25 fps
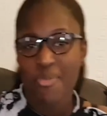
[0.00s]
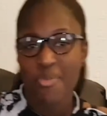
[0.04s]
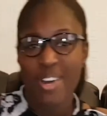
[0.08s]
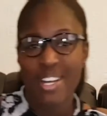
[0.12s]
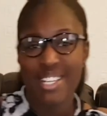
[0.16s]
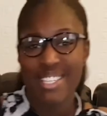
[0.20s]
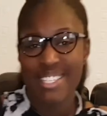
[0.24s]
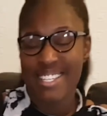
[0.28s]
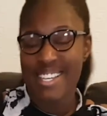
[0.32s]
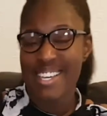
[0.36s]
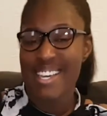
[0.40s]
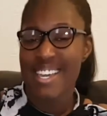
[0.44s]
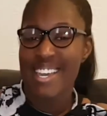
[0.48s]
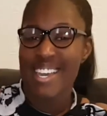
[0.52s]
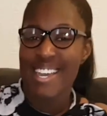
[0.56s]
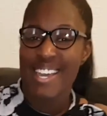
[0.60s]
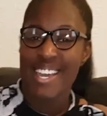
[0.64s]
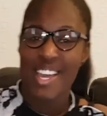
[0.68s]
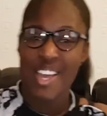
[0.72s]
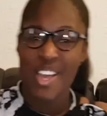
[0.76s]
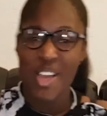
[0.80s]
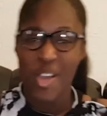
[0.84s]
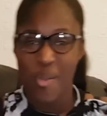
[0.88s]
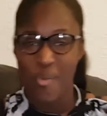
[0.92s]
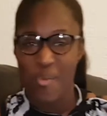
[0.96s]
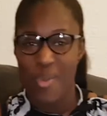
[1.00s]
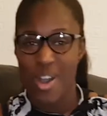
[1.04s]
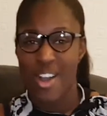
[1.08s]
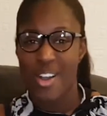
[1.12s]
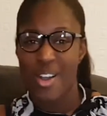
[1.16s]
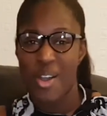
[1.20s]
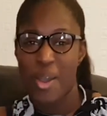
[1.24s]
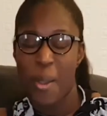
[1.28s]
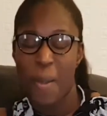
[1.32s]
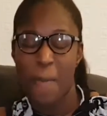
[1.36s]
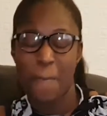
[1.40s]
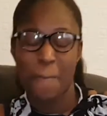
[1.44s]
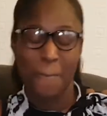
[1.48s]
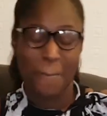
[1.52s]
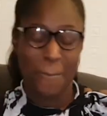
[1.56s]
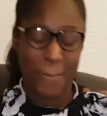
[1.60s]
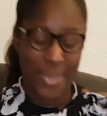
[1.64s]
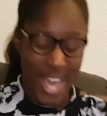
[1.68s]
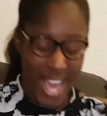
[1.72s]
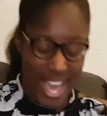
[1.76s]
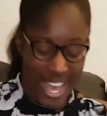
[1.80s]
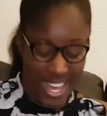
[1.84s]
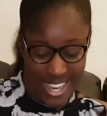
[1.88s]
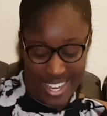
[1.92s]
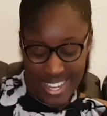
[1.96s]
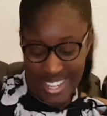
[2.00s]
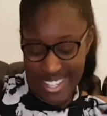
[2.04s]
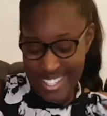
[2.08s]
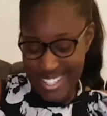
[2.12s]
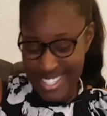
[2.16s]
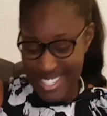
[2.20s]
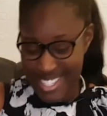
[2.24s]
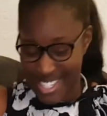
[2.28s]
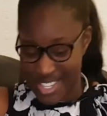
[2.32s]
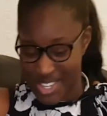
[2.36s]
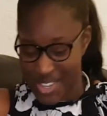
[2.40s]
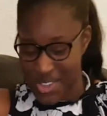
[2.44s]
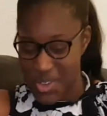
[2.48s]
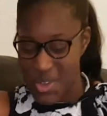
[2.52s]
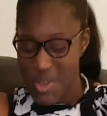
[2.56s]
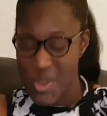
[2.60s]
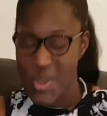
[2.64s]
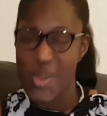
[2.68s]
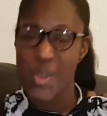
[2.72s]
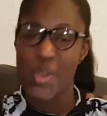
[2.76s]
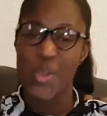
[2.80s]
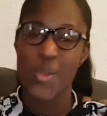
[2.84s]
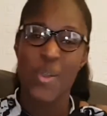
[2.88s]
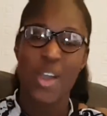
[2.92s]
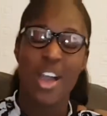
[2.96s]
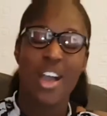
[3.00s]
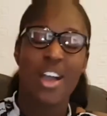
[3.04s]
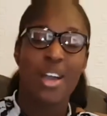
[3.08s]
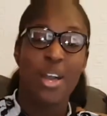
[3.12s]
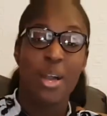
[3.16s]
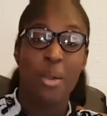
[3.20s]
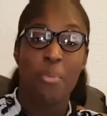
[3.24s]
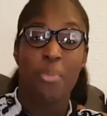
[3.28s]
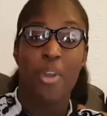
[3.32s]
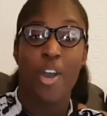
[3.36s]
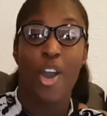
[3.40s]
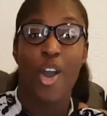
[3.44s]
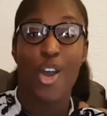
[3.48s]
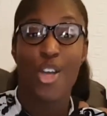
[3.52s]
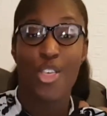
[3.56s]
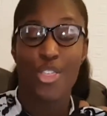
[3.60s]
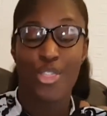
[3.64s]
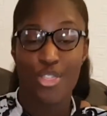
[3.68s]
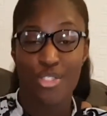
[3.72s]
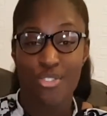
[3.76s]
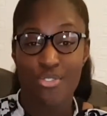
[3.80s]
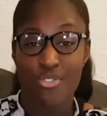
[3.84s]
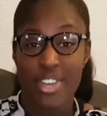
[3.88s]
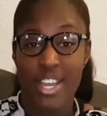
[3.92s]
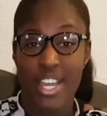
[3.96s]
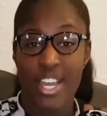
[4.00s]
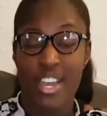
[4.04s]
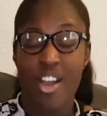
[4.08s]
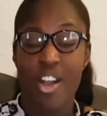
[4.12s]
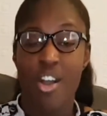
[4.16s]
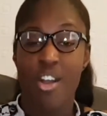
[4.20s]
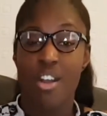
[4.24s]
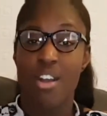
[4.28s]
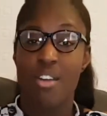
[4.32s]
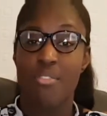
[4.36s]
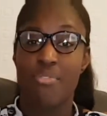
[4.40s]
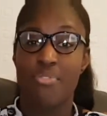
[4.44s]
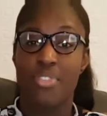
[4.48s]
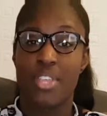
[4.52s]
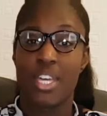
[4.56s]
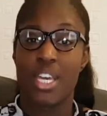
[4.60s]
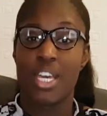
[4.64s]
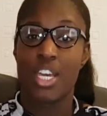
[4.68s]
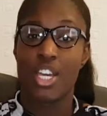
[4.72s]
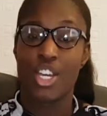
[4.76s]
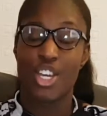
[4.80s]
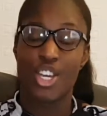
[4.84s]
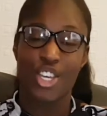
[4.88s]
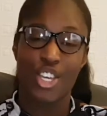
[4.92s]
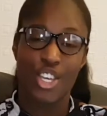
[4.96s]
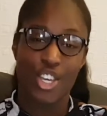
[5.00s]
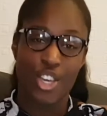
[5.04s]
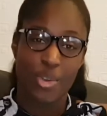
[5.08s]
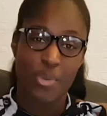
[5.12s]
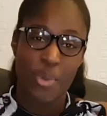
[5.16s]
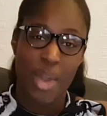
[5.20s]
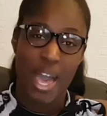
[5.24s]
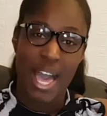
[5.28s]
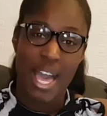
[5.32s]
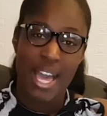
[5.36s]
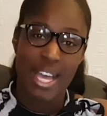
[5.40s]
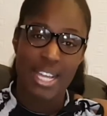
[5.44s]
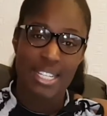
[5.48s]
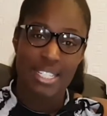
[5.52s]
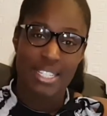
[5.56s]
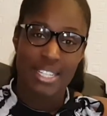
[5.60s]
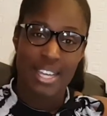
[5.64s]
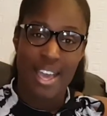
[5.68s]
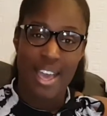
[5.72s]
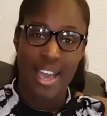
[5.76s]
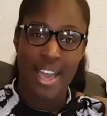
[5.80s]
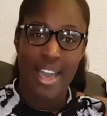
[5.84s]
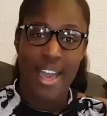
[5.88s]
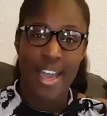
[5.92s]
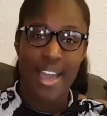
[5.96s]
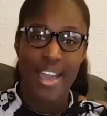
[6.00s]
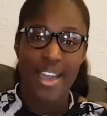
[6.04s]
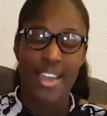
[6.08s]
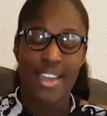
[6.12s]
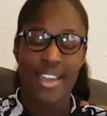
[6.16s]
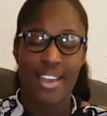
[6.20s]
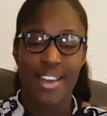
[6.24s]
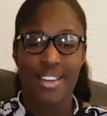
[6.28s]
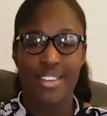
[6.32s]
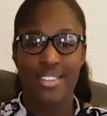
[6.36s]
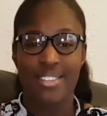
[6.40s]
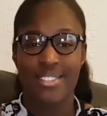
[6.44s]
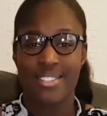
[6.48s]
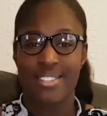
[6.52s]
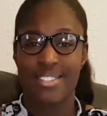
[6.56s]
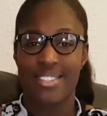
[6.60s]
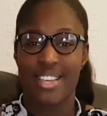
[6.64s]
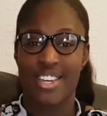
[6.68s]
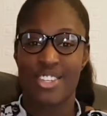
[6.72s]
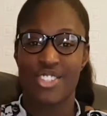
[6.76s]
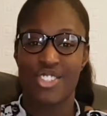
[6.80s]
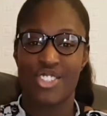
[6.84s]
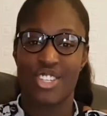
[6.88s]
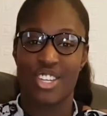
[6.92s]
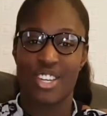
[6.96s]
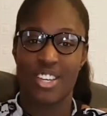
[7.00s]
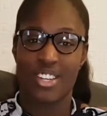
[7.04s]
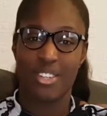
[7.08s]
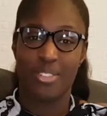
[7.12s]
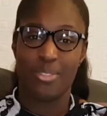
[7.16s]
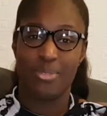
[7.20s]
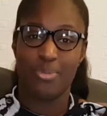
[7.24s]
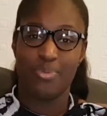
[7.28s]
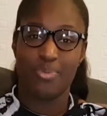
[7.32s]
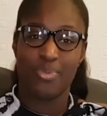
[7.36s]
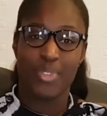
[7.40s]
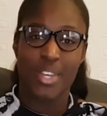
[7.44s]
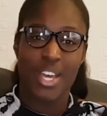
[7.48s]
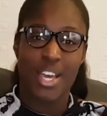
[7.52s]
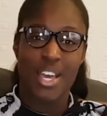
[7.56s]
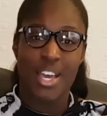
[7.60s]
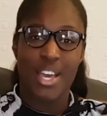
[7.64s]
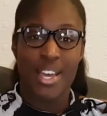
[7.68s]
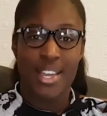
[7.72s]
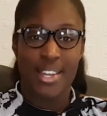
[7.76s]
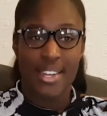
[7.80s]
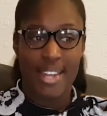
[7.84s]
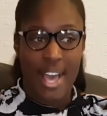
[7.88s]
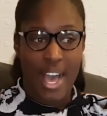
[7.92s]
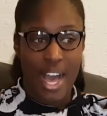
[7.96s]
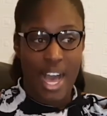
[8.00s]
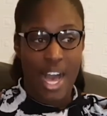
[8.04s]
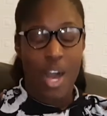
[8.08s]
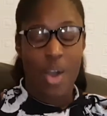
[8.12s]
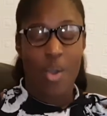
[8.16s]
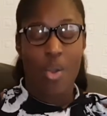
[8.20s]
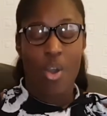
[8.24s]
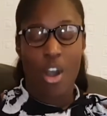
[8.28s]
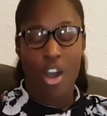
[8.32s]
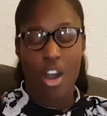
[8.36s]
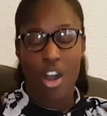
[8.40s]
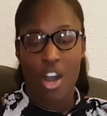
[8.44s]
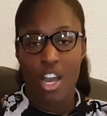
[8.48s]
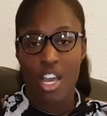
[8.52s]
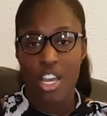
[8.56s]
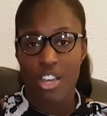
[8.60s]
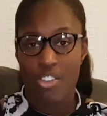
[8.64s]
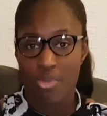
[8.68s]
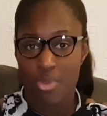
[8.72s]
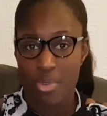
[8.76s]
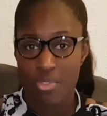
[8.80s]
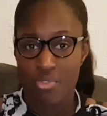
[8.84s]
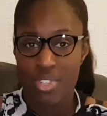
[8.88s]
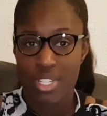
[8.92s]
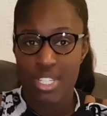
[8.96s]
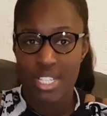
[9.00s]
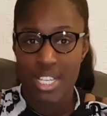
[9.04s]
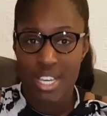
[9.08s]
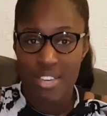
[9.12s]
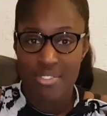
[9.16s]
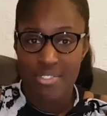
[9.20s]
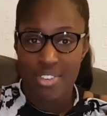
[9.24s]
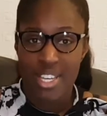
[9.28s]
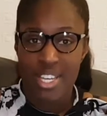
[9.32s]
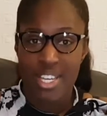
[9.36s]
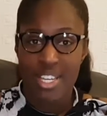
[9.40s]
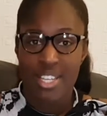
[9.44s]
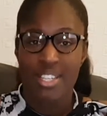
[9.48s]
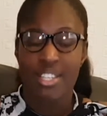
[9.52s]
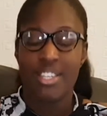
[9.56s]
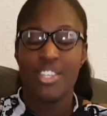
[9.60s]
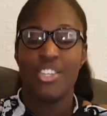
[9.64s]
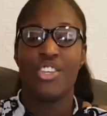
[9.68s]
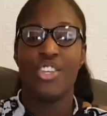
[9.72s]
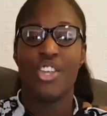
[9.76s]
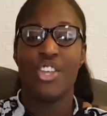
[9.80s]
everybody, welcome back to part 3 of the Q&A session. Now, I've been receiving,